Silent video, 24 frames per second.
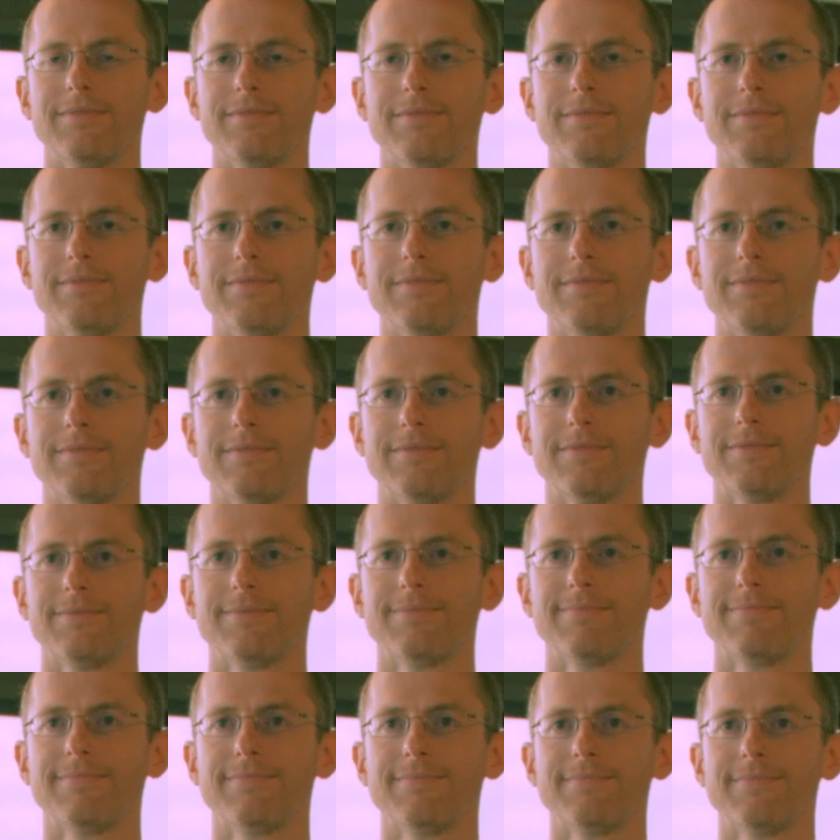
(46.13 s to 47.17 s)

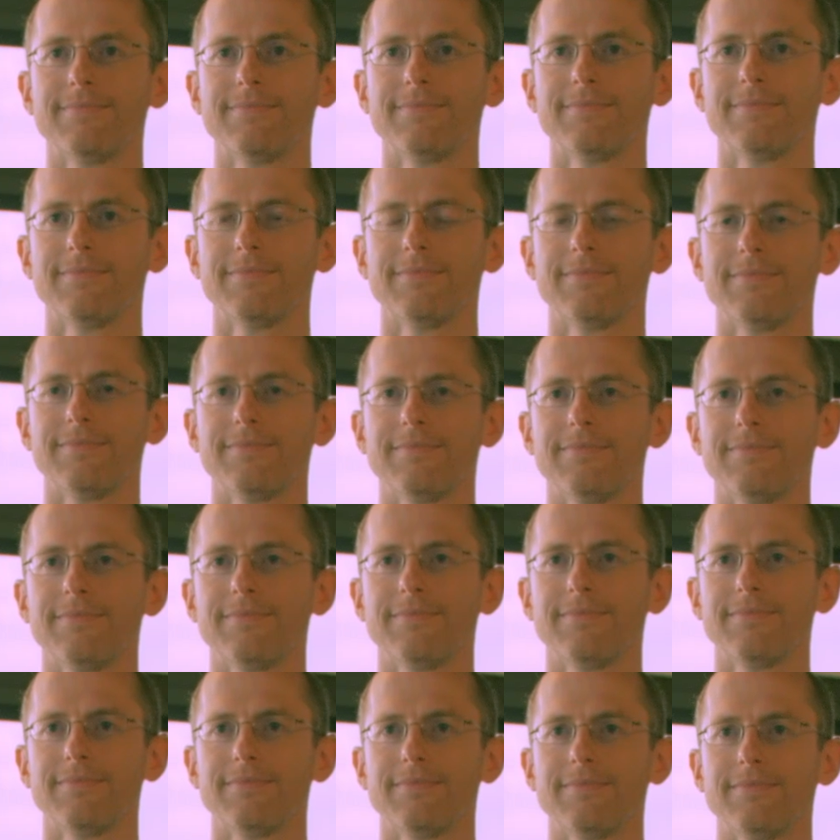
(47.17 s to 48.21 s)

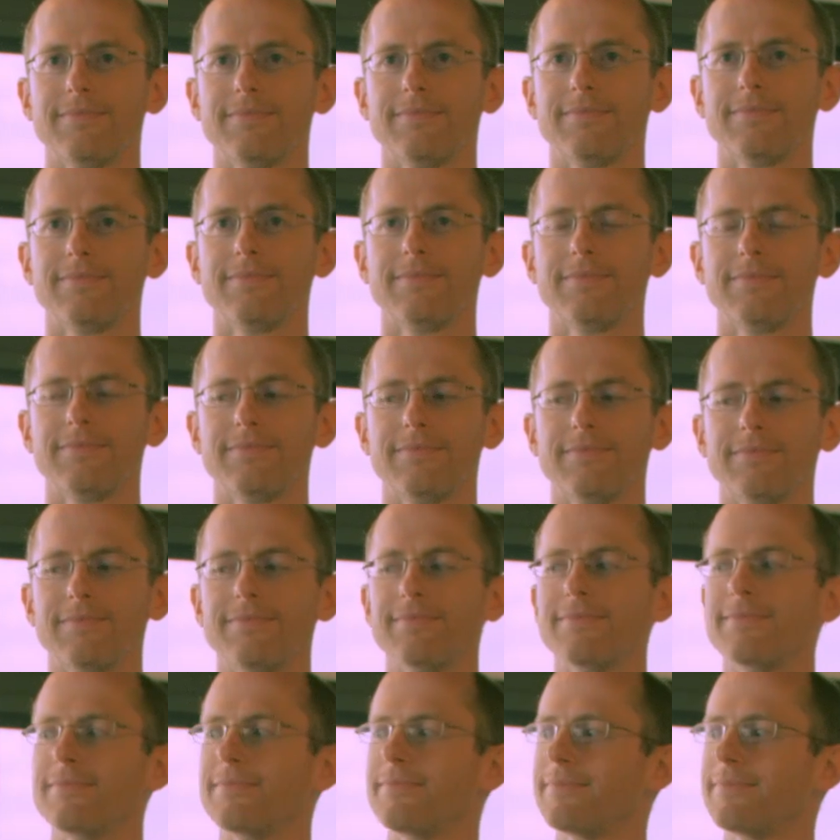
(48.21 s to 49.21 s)
The person shown says nothing.